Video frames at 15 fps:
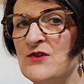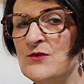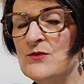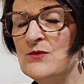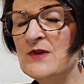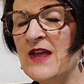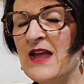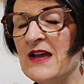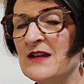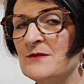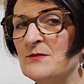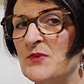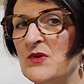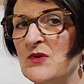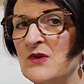you can
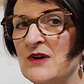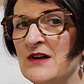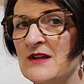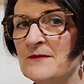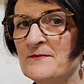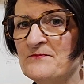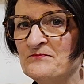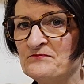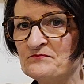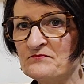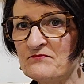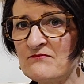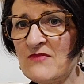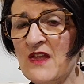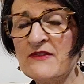put
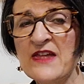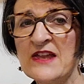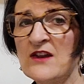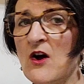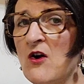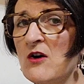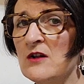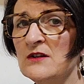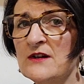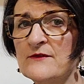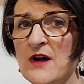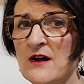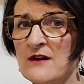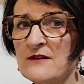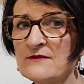that all of
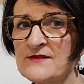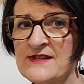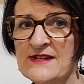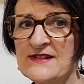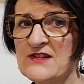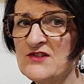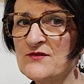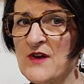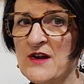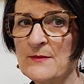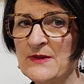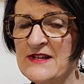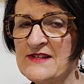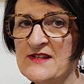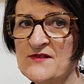our 6-inch
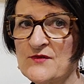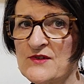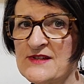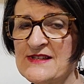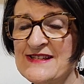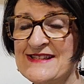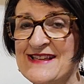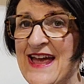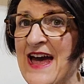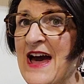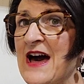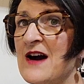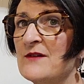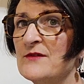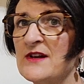fireplaces, for instance,
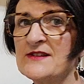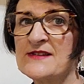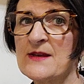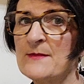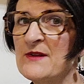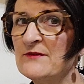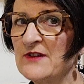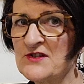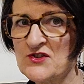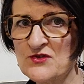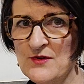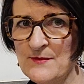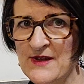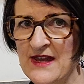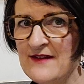have a semi-flush
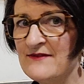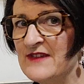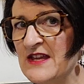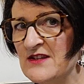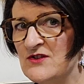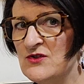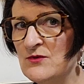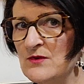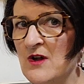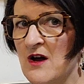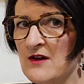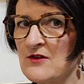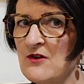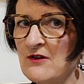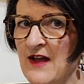trim kit. They do
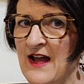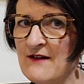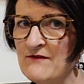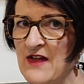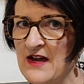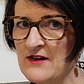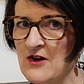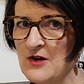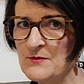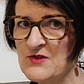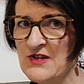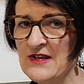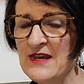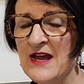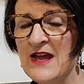not all have that
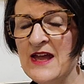option.